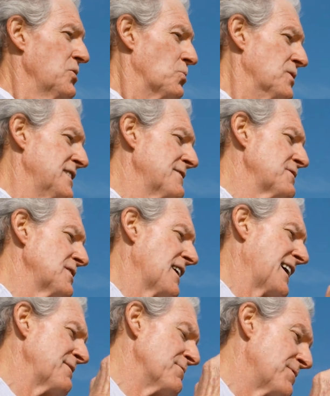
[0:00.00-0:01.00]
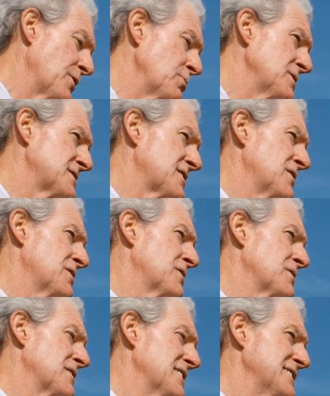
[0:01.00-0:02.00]
Whenever I'm focused on
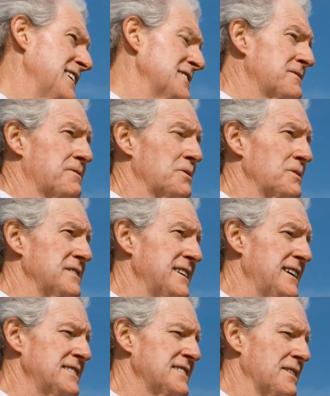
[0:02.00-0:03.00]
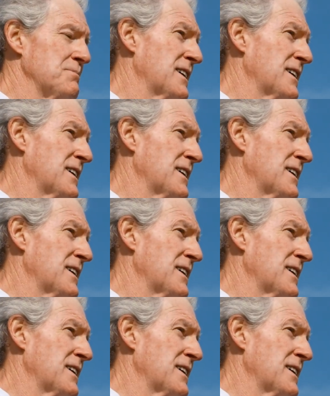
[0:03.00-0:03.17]
her on a dance floor dancing,